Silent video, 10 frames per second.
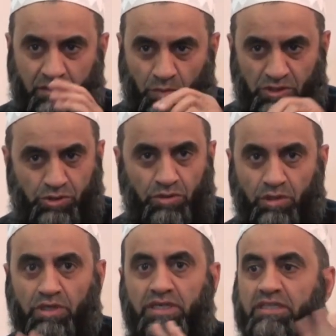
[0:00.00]
Once you
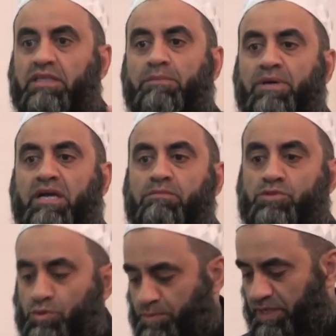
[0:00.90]
learn it, it becomes
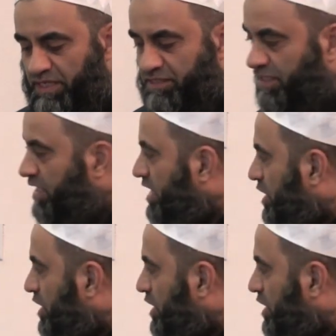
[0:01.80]
super easy.